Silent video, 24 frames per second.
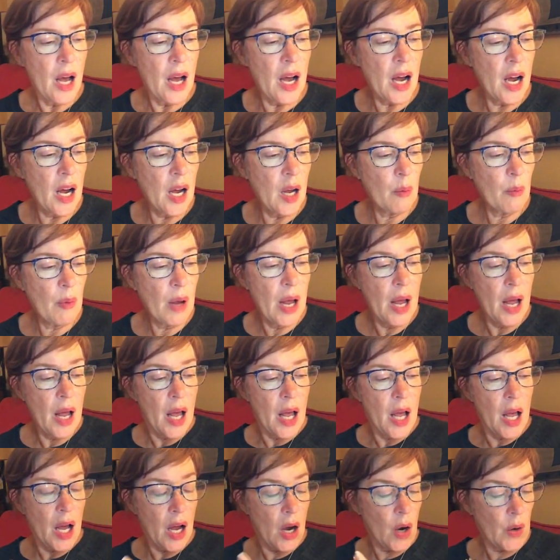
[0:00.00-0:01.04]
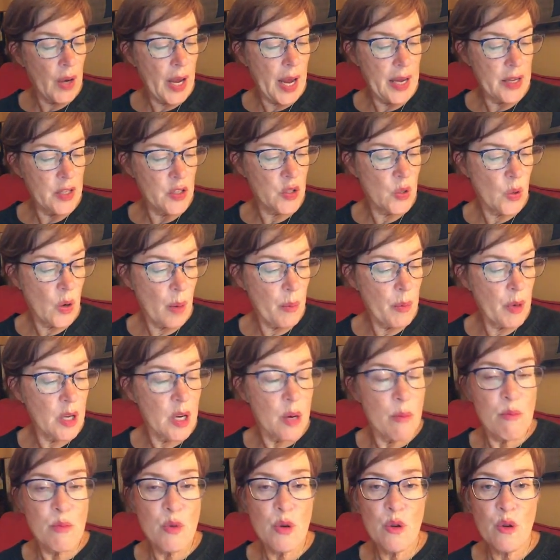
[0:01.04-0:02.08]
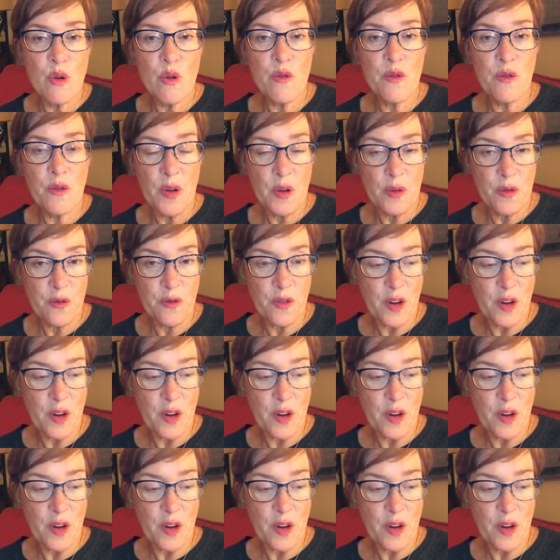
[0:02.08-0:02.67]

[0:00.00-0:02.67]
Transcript: Um, okay, so I'm going to move